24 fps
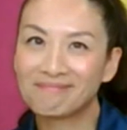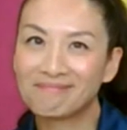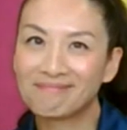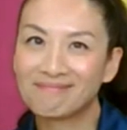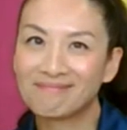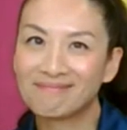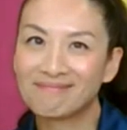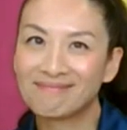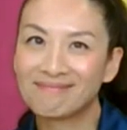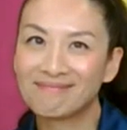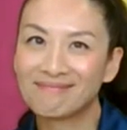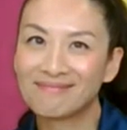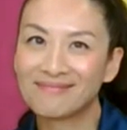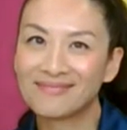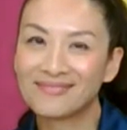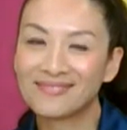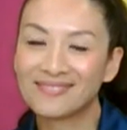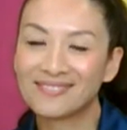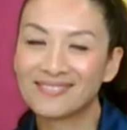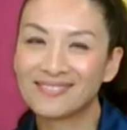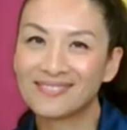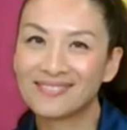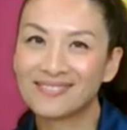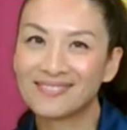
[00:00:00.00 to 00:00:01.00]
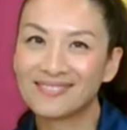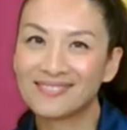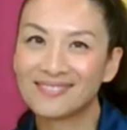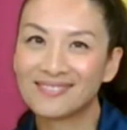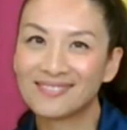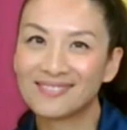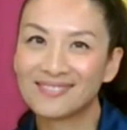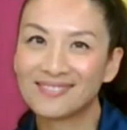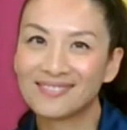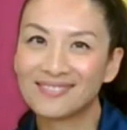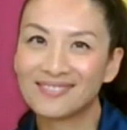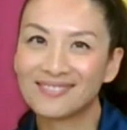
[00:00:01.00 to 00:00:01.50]

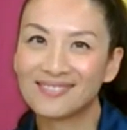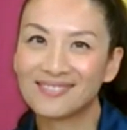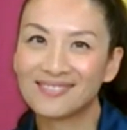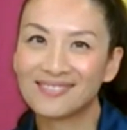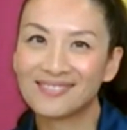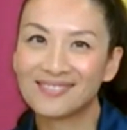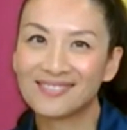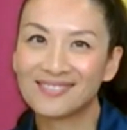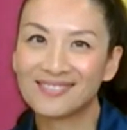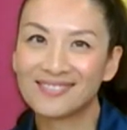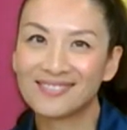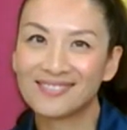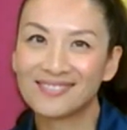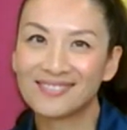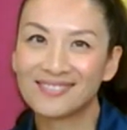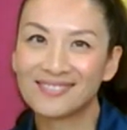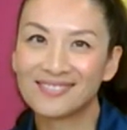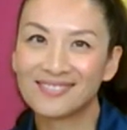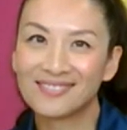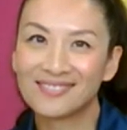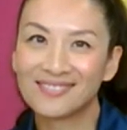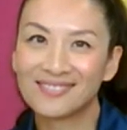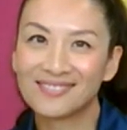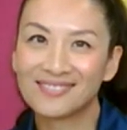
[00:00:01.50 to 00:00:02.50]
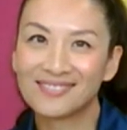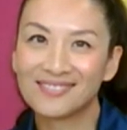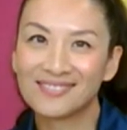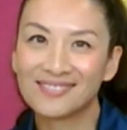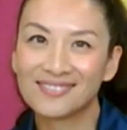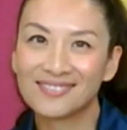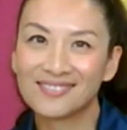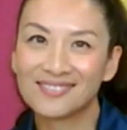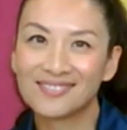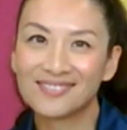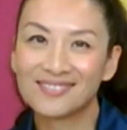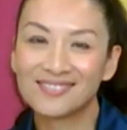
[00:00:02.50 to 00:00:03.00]

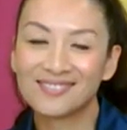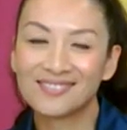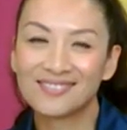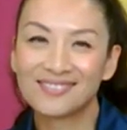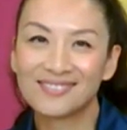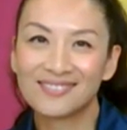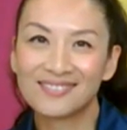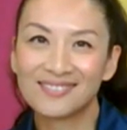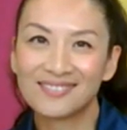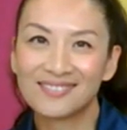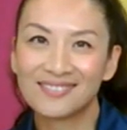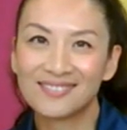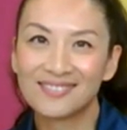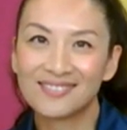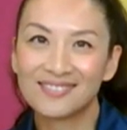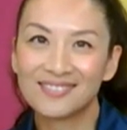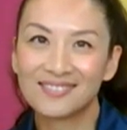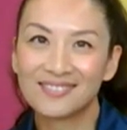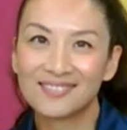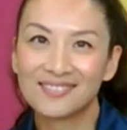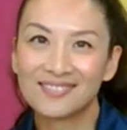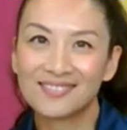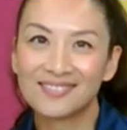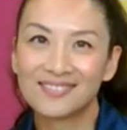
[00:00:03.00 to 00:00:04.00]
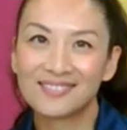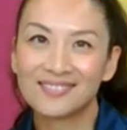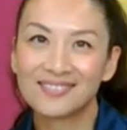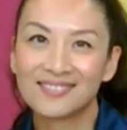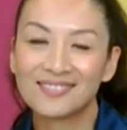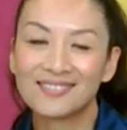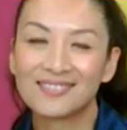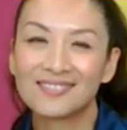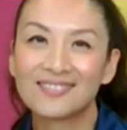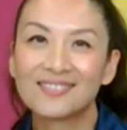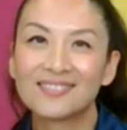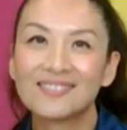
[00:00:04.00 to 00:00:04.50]

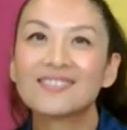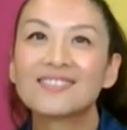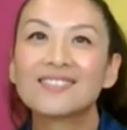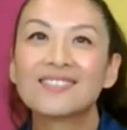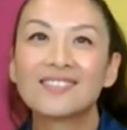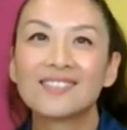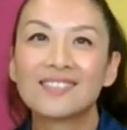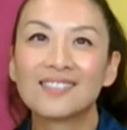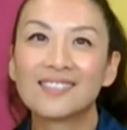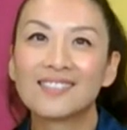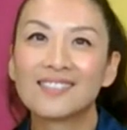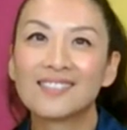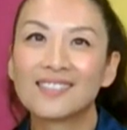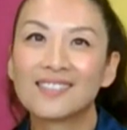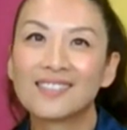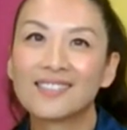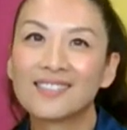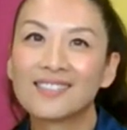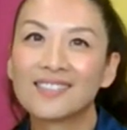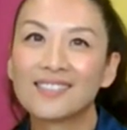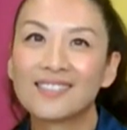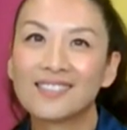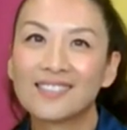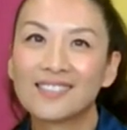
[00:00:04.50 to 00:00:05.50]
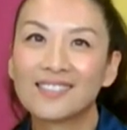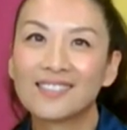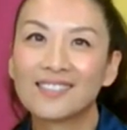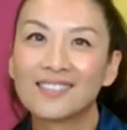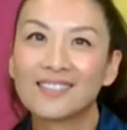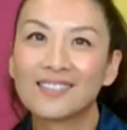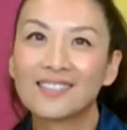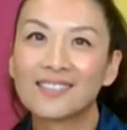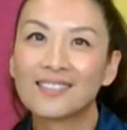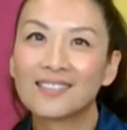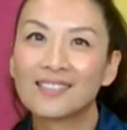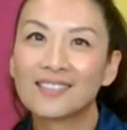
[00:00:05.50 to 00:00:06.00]

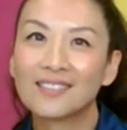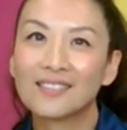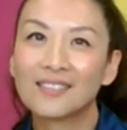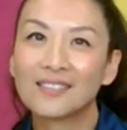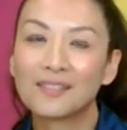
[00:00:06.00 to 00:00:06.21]
This person isn't speaking.